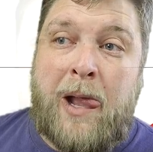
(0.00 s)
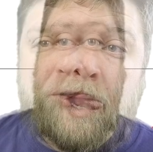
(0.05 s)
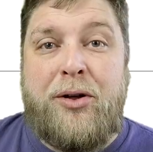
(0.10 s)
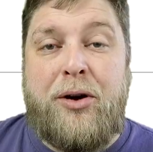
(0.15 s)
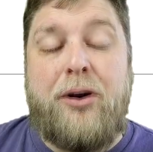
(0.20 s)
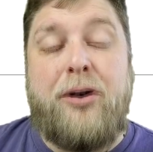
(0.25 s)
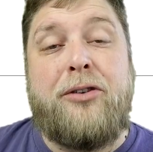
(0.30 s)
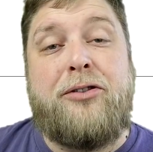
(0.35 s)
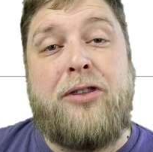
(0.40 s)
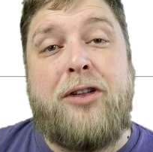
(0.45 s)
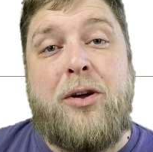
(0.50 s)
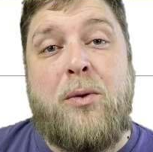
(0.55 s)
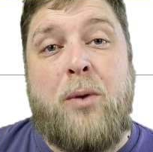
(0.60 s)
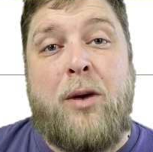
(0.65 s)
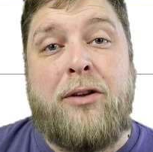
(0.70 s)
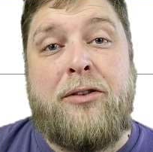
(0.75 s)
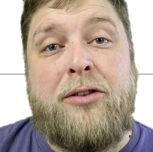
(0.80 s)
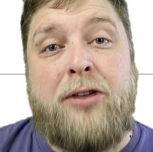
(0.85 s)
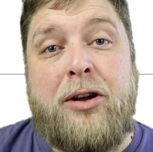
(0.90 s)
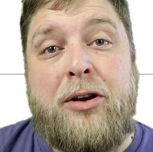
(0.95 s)
Those are the
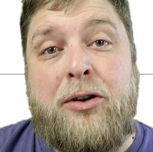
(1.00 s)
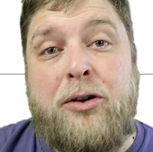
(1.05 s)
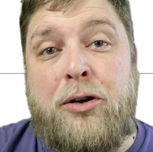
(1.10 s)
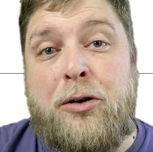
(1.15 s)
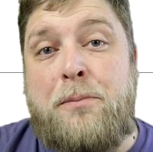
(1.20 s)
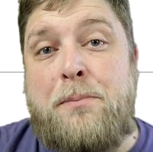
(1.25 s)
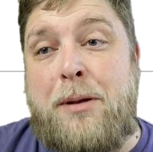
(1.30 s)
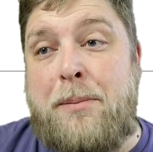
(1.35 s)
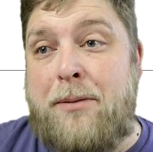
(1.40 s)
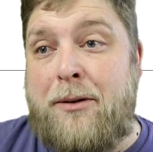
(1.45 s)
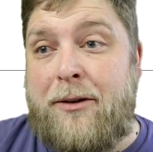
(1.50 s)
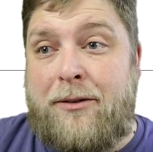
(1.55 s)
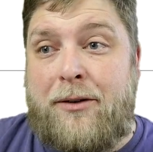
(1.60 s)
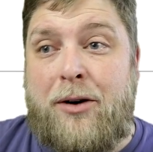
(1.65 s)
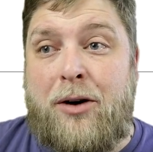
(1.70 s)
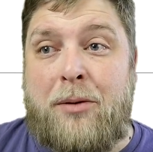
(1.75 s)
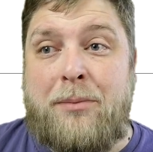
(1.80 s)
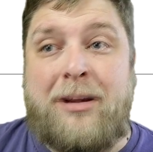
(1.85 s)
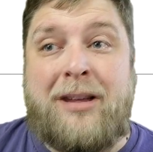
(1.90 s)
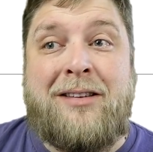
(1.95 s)
ones that could be
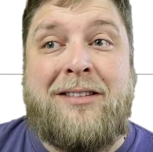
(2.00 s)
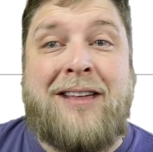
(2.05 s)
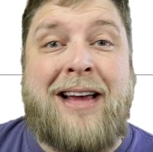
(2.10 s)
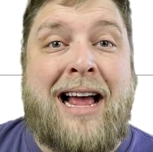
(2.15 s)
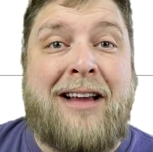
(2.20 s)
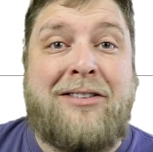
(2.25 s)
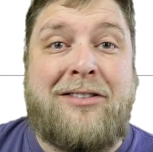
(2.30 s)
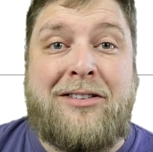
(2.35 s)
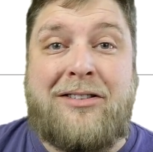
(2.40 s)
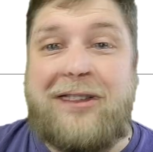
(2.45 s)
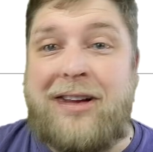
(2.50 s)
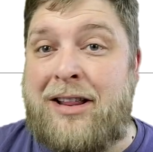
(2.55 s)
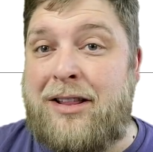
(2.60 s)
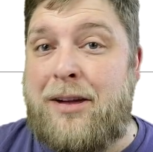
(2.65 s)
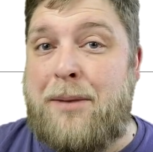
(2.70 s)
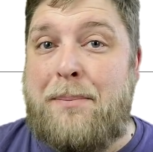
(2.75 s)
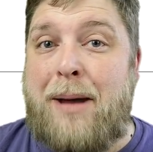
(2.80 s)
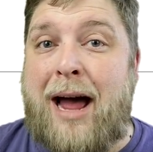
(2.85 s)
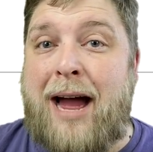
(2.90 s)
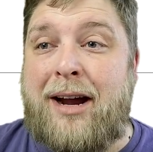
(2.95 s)
performing tasks in
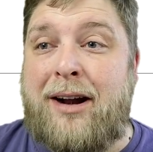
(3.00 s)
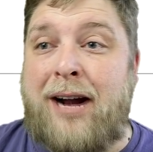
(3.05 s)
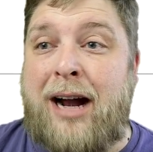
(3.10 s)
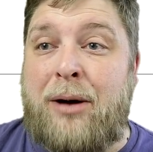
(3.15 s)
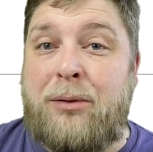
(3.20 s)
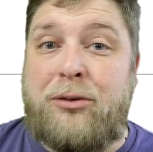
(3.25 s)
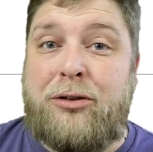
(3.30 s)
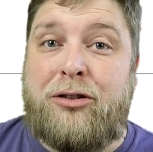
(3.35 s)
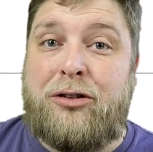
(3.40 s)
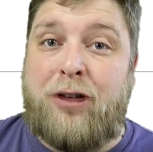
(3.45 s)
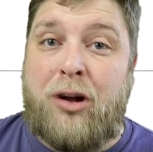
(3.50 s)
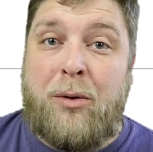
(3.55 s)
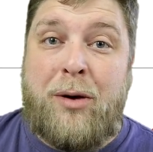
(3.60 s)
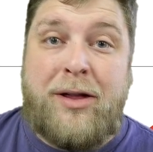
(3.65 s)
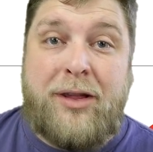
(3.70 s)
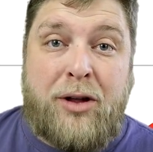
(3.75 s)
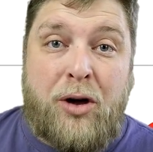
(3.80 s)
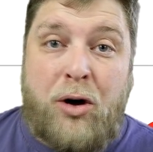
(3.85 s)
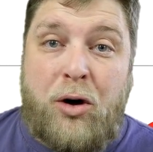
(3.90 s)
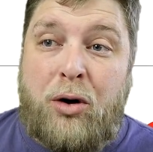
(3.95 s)
the background,
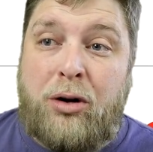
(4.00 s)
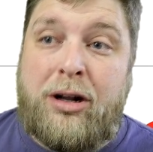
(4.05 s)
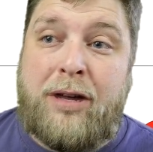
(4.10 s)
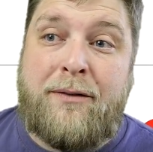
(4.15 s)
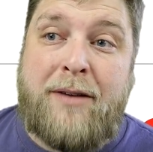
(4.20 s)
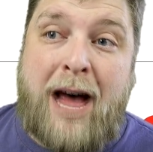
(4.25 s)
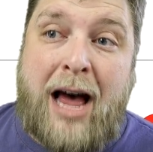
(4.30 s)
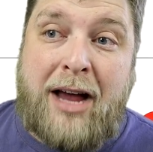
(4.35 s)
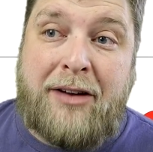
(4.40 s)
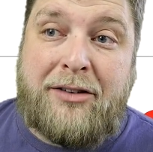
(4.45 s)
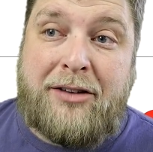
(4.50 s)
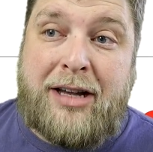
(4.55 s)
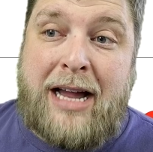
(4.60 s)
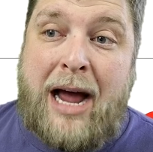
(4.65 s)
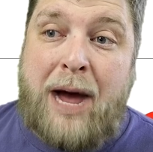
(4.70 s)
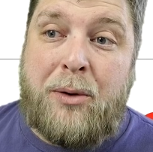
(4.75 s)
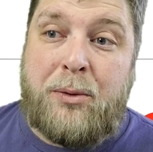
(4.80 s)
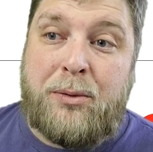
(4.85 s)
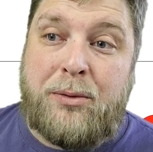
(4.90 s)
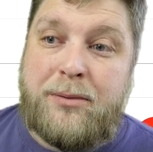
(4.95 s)
slowing the whole device
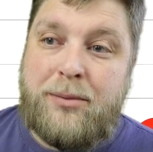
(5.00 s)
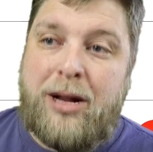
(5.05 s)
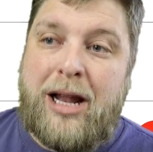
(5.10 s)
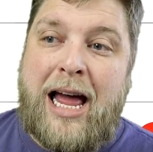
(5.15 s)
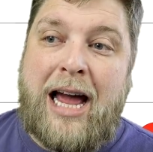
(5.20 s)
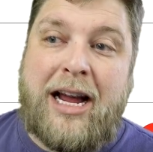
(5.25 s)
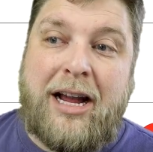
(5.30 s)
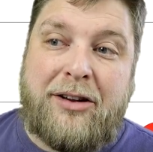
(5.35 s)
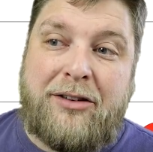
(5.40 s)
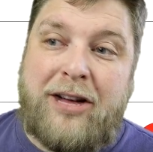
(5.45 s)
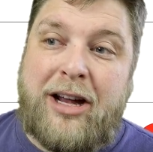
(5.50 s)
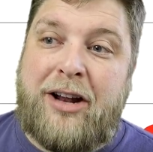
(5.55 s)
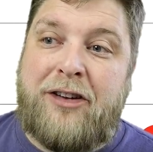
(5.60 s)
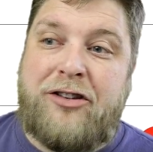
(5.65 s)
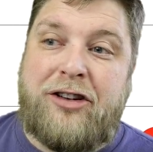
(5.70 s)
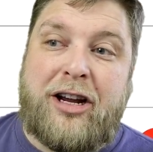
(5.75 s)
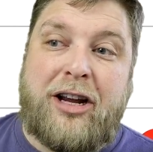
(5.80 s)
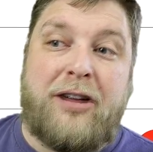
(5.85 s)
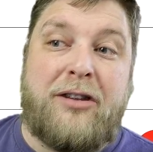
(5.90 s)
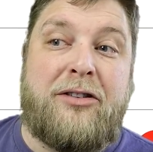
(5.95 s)
down. But like I said,
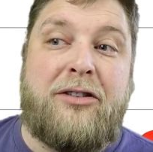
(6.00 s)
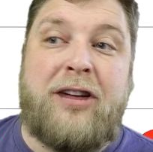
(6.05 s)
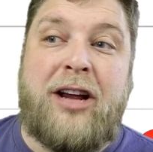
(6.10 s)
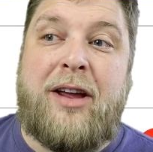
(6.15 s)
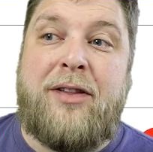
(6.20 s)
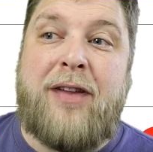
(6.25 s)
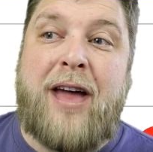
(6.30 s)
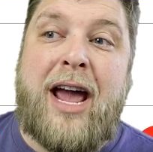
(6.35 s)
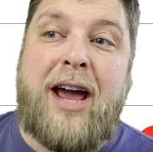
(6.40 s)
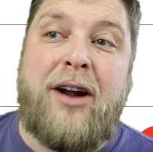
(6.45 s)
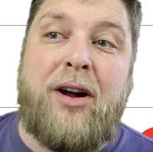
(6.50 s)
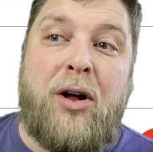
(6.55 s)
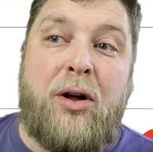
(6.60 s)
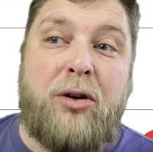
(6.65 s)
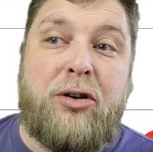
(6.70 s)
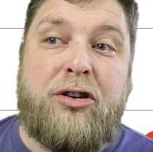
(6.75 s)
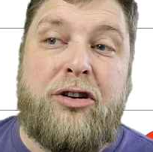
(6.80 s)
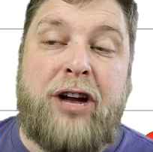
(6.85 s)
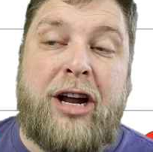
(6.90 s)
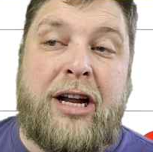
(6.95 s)
as you can see, they are
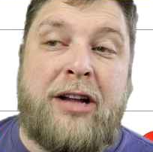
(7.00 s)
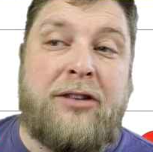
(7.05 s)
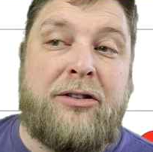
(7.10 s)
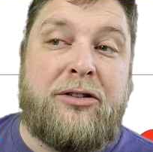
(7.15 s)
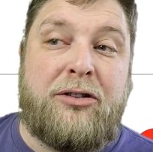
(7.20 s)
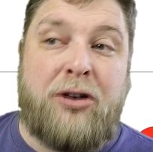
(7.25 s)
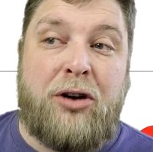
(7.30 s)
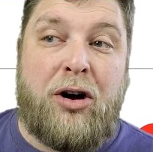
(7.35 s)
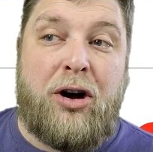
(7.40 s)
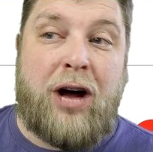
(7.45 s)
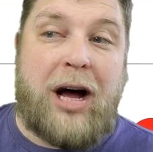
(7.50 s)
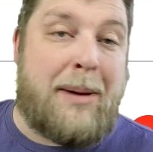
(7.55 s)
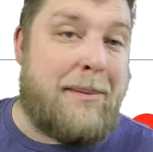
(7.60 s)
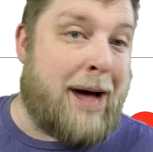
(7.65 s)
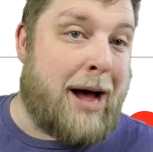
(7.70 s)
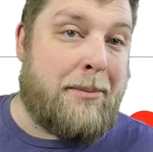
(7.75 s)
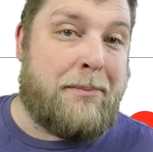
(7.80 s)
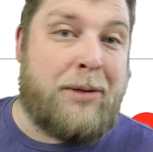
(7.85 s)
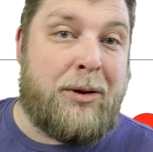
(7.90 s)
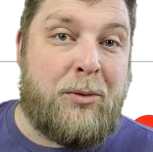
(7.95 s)
all green, so I'm
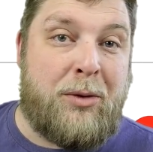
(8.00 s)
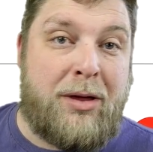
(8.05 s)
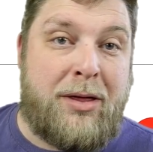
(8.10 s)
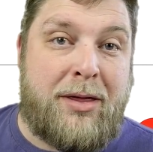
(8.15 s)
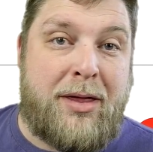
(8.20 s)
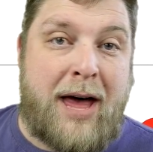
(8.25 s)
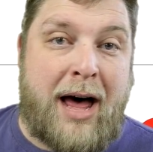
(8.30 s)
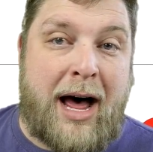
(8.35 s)
happy with